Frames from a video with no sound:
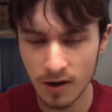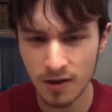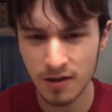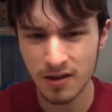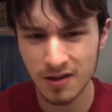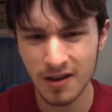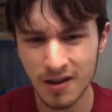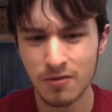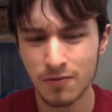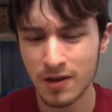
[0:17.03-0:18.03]
think I would
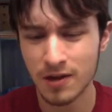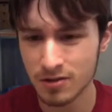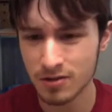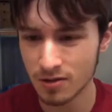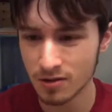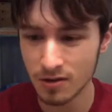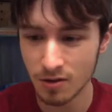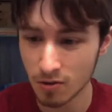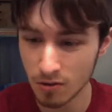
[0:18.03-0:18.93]
find this thing a whole